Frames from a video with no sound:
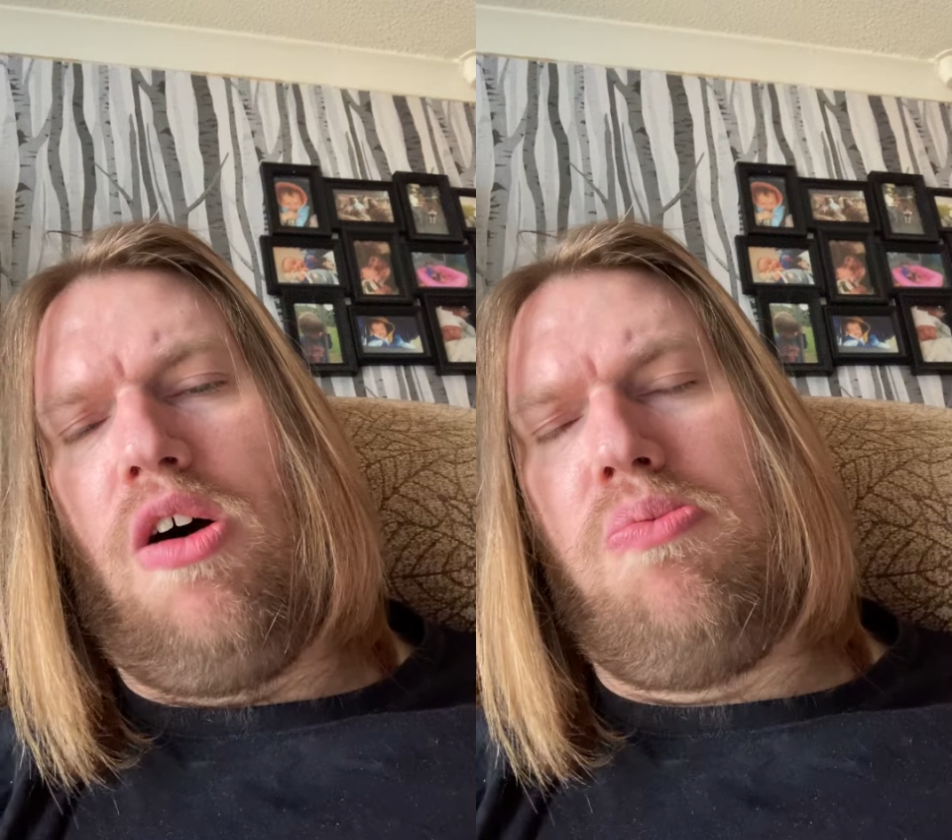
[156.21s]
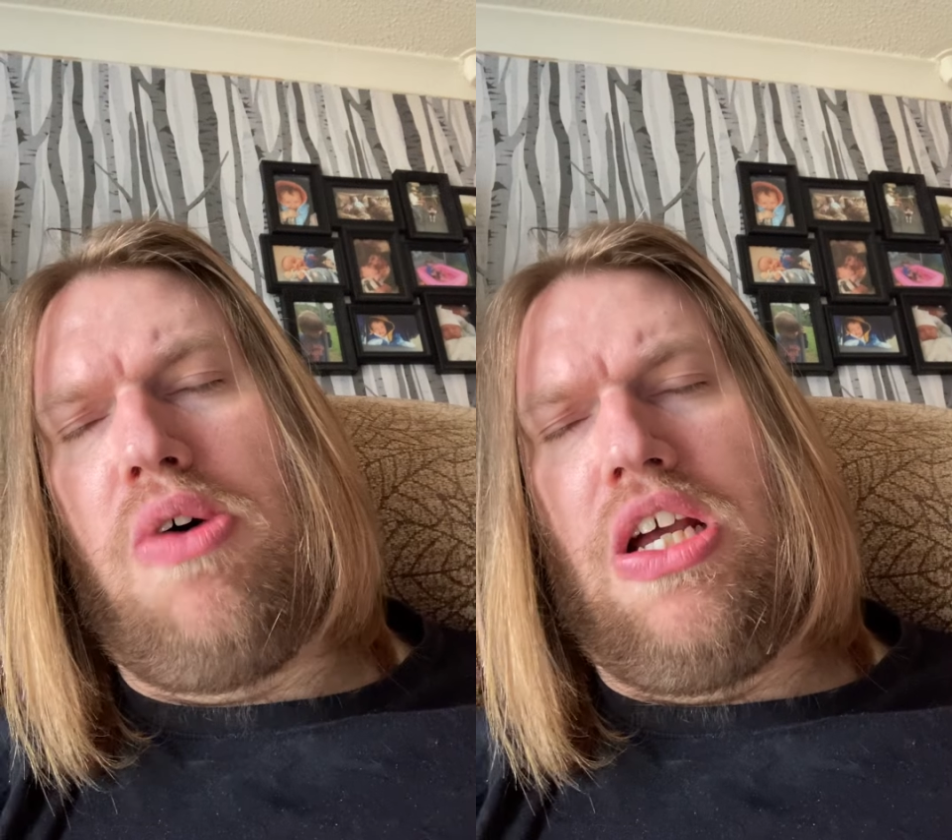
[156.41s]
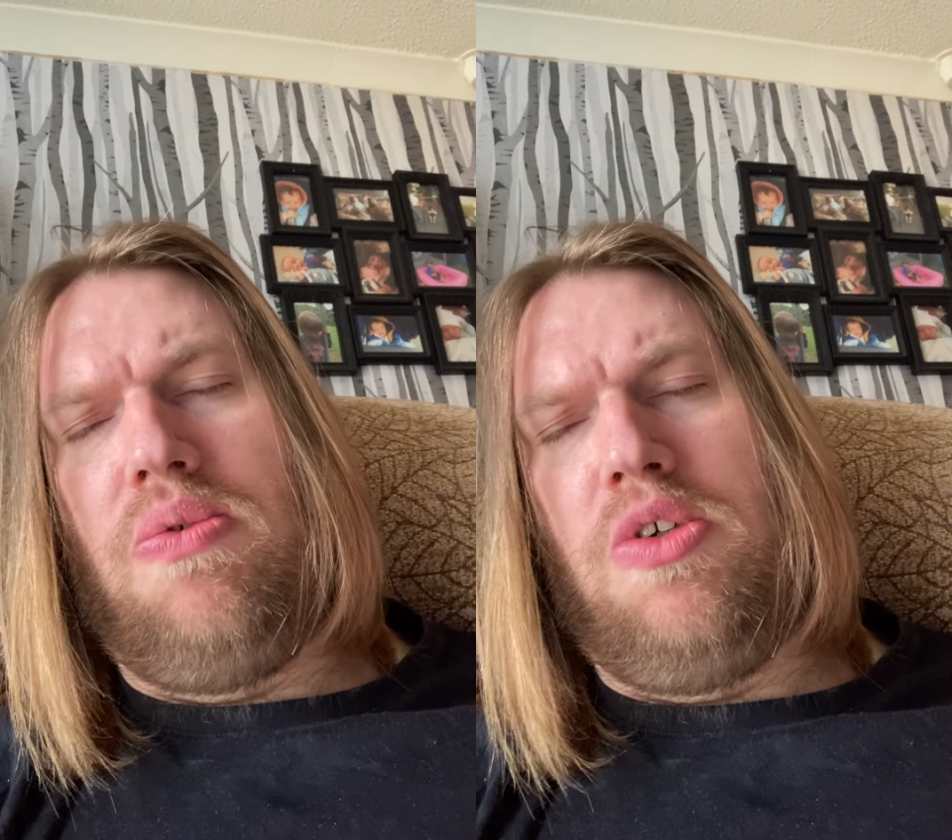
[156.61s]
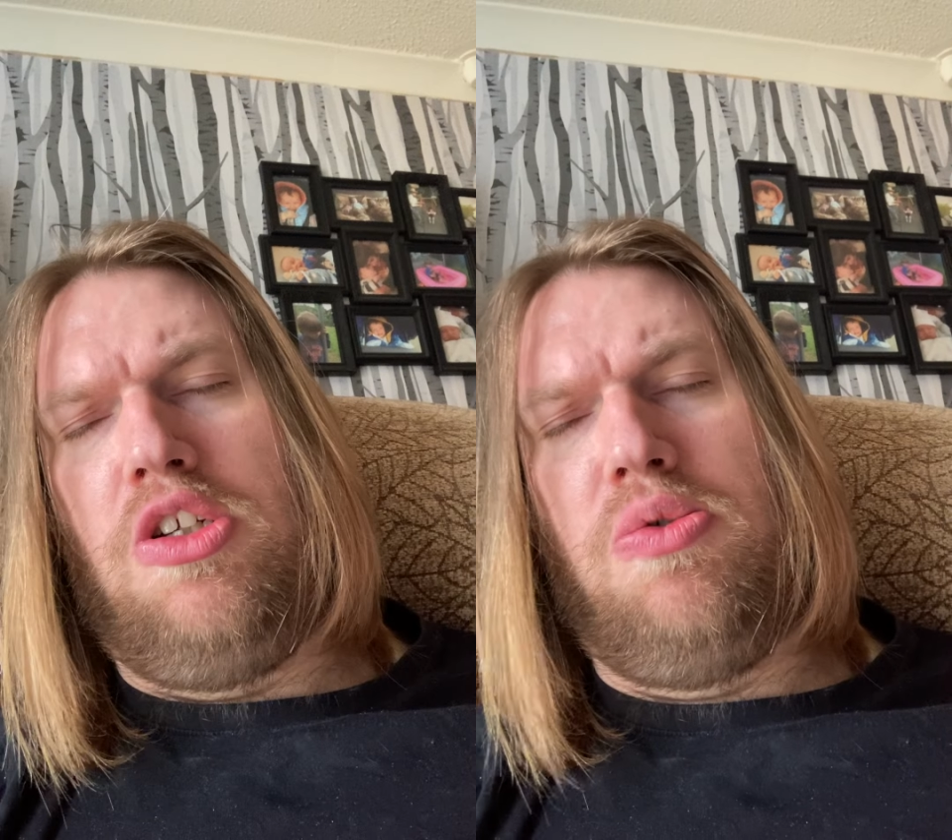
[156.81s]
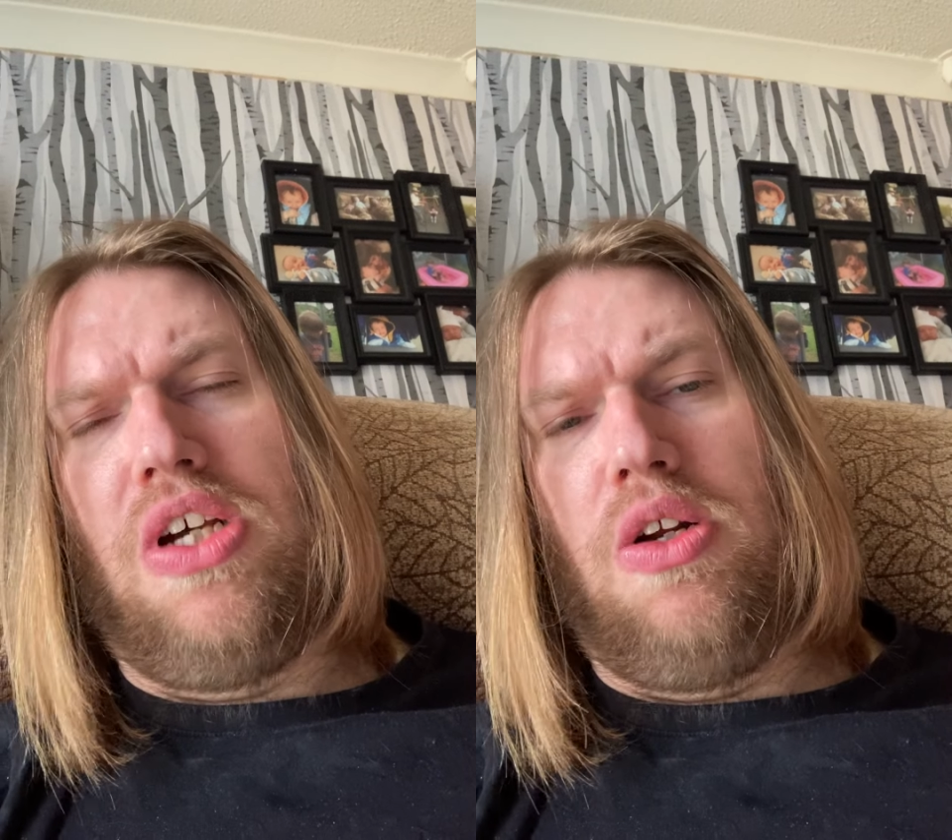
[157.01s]
on my
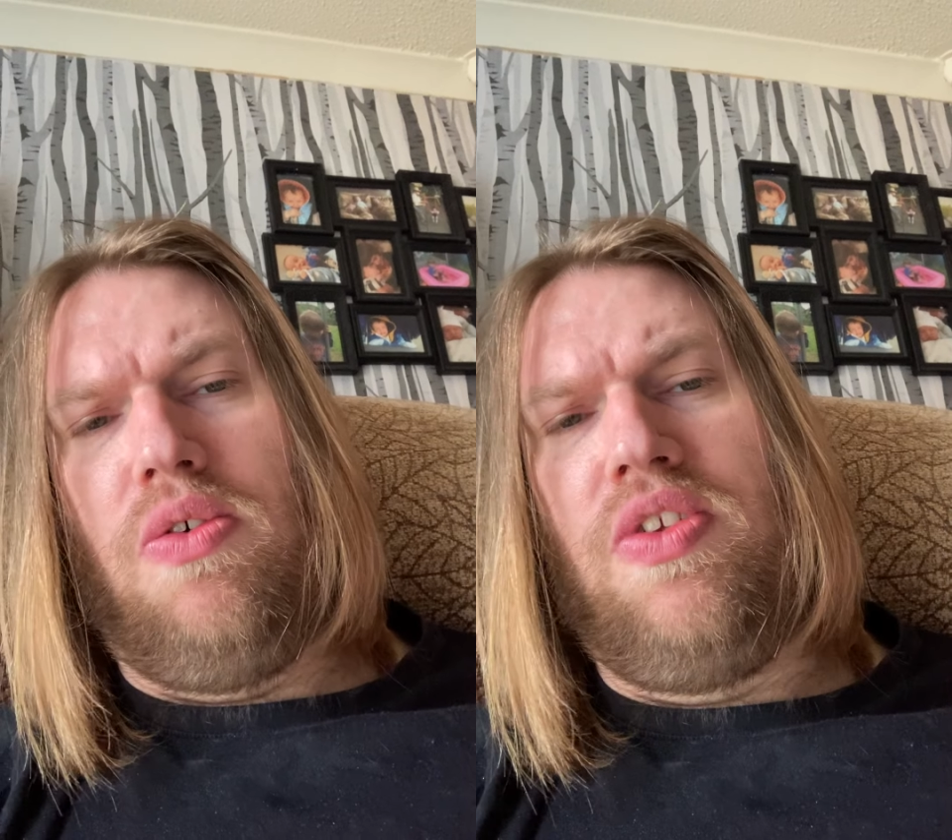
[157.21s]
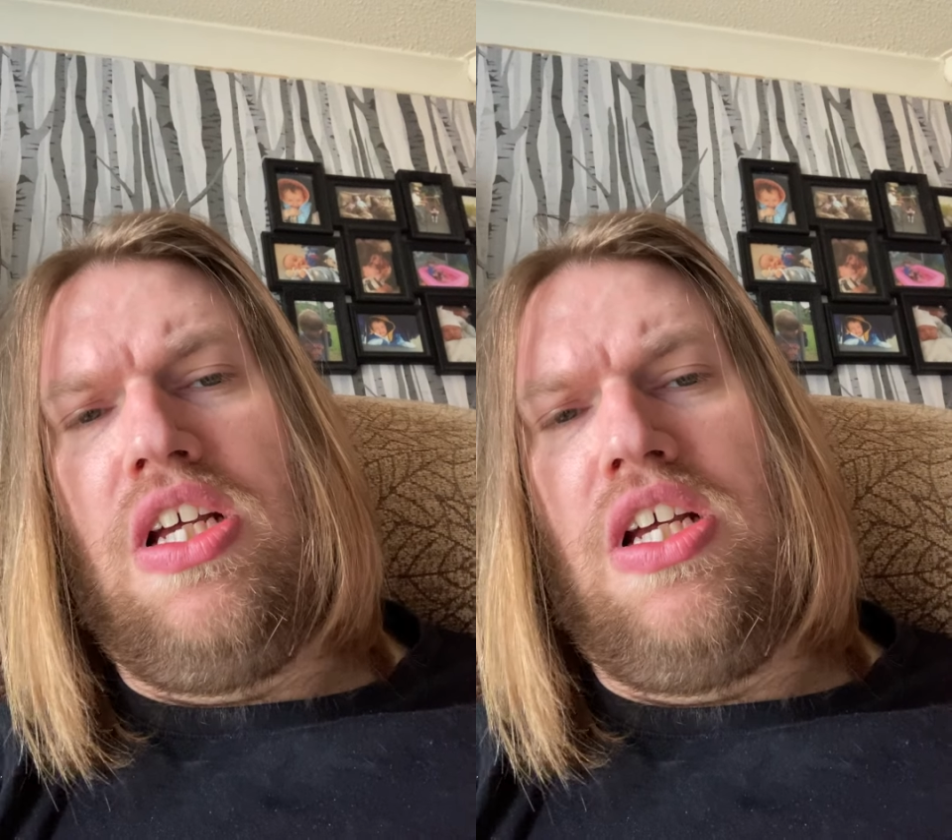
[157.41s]
YouTube channel.